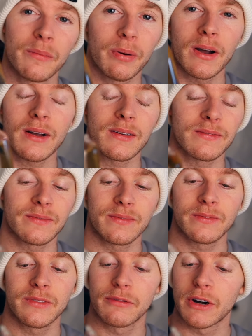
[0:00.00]
But
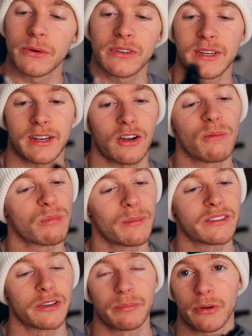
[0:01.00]
the rose in here
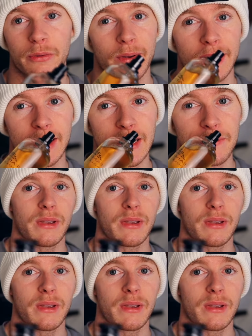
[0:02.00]
complements it perfectly.